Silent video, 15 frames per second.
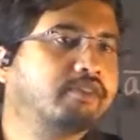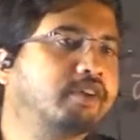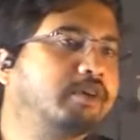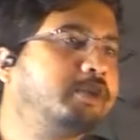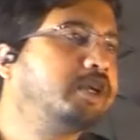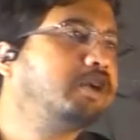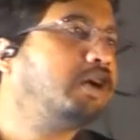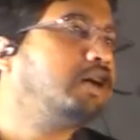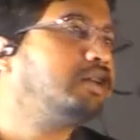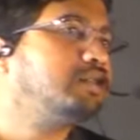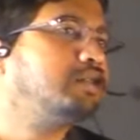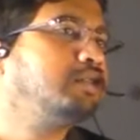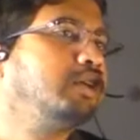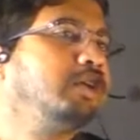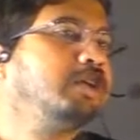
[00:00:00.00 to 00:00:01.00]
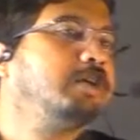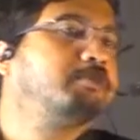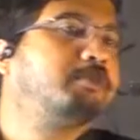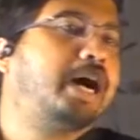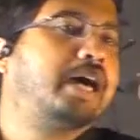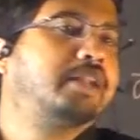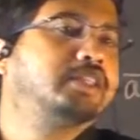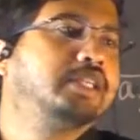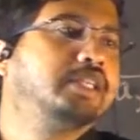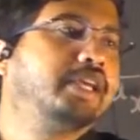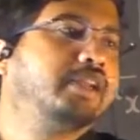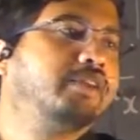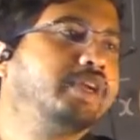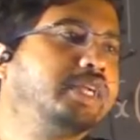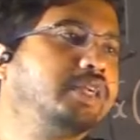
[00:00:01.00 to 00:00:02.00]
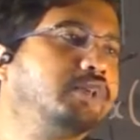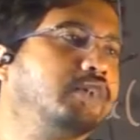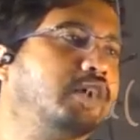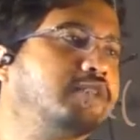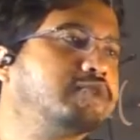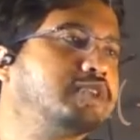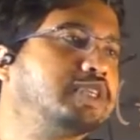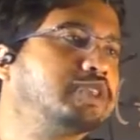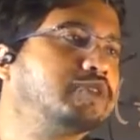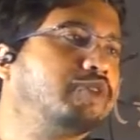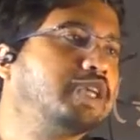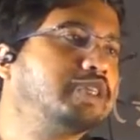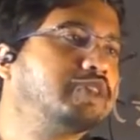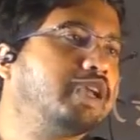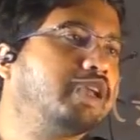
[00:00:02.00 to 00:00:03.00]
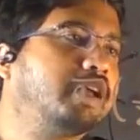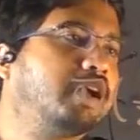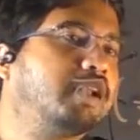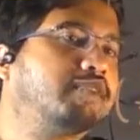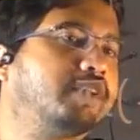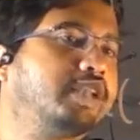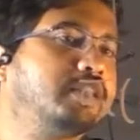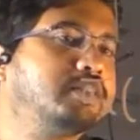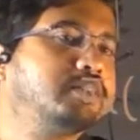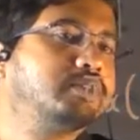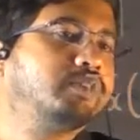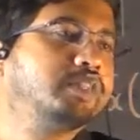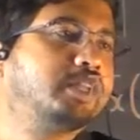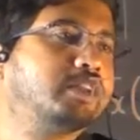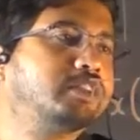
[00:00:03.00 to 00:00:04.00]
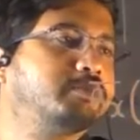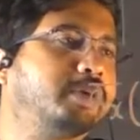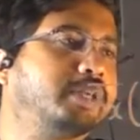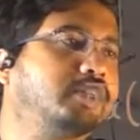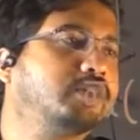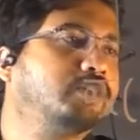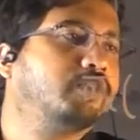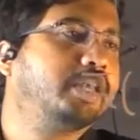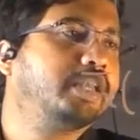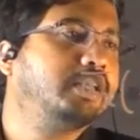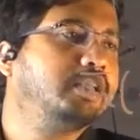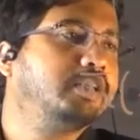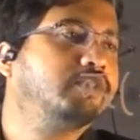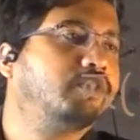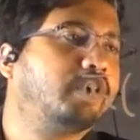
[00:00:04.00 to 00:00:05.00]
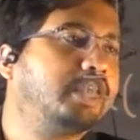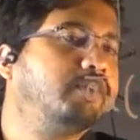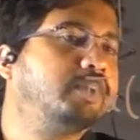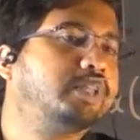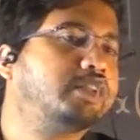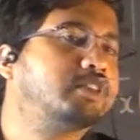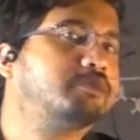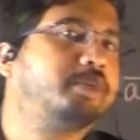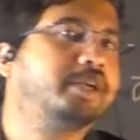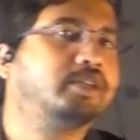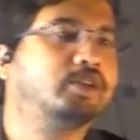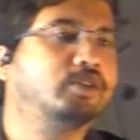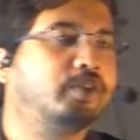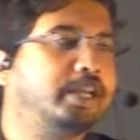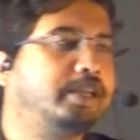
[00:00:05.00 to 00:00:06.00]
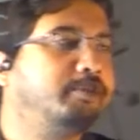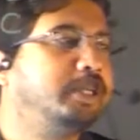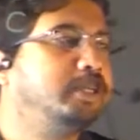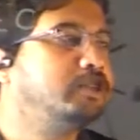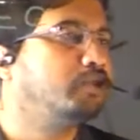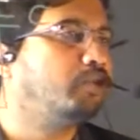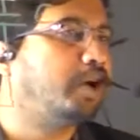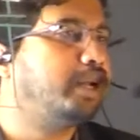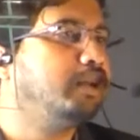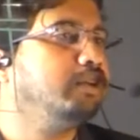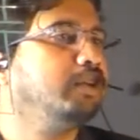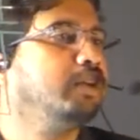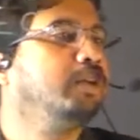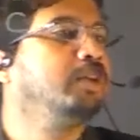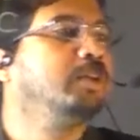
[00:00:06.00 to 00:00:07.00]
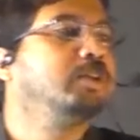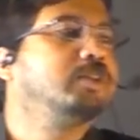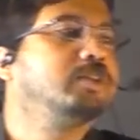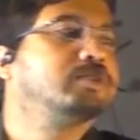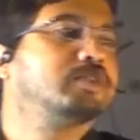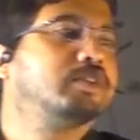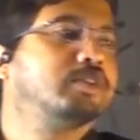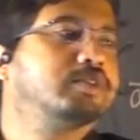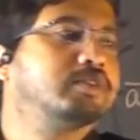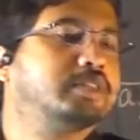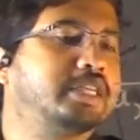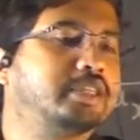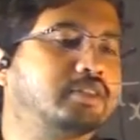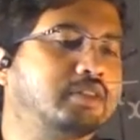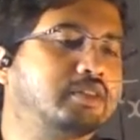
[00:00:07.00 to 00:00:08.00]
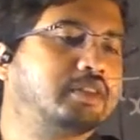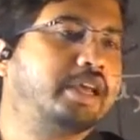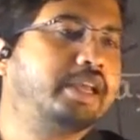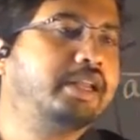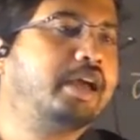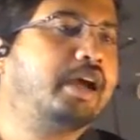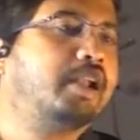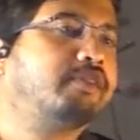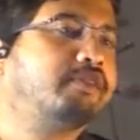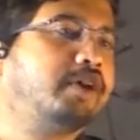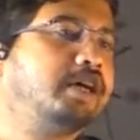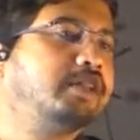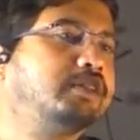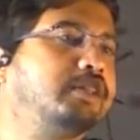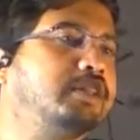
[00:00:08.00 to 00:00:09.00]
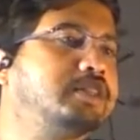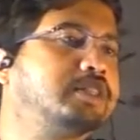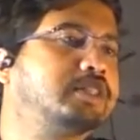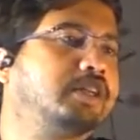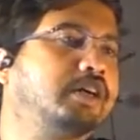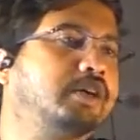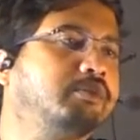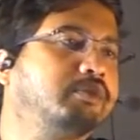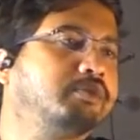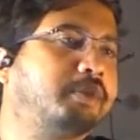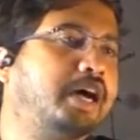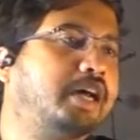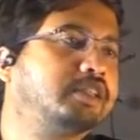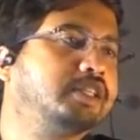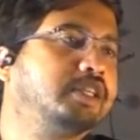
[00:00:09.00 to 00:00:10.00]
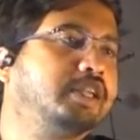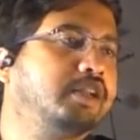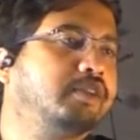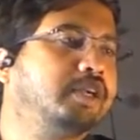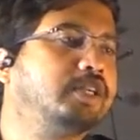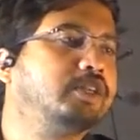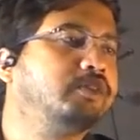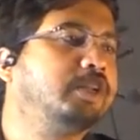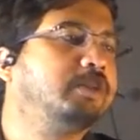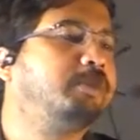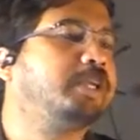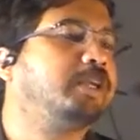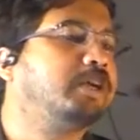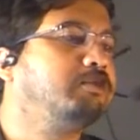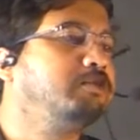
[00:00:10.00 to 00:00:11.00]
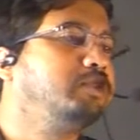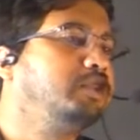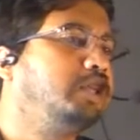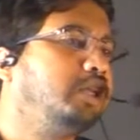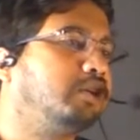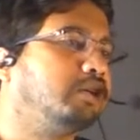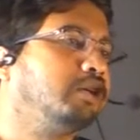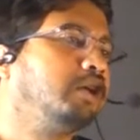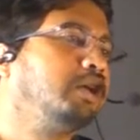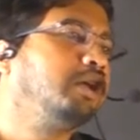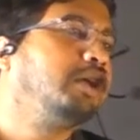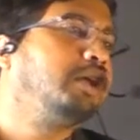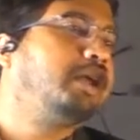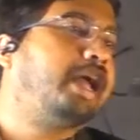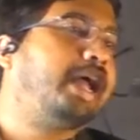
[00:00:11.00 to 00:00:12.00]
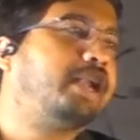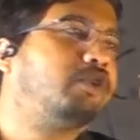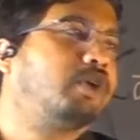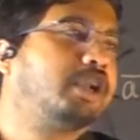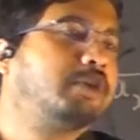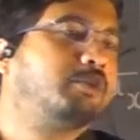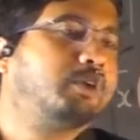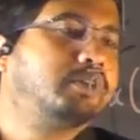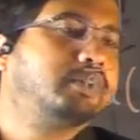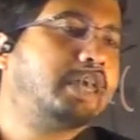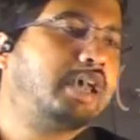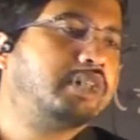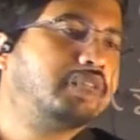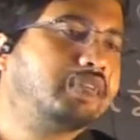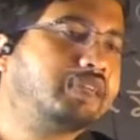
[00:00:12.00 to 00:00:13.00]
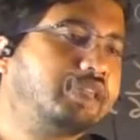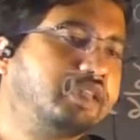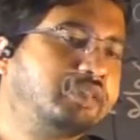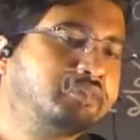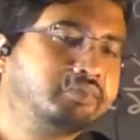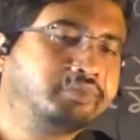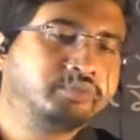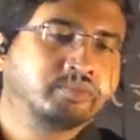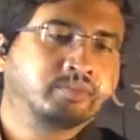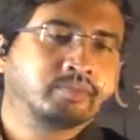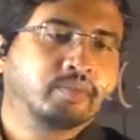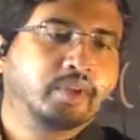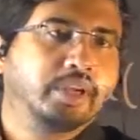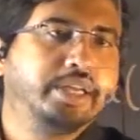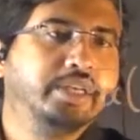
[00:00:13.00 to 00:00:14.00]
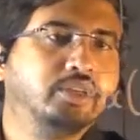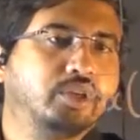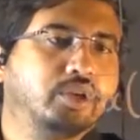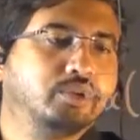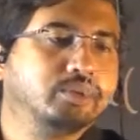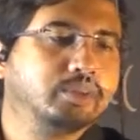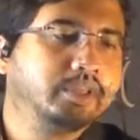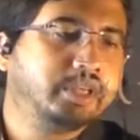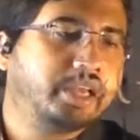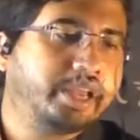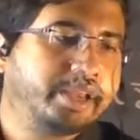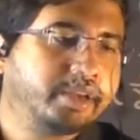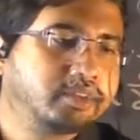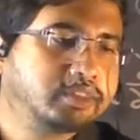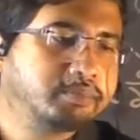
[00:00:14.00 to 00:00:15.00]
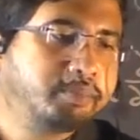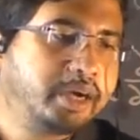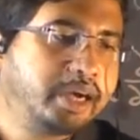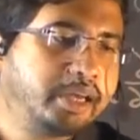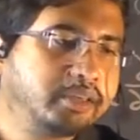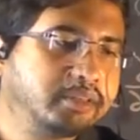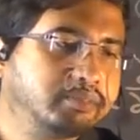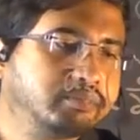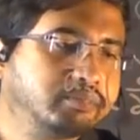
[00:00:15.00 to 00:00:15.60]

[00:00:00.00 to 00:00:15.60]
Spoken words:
because partial derivative of 6y sin alpha is with respect to y with respect to y means 1. So 6 sin alpha, this term partial derivative will become 0. And what about the other term? Into Ax bar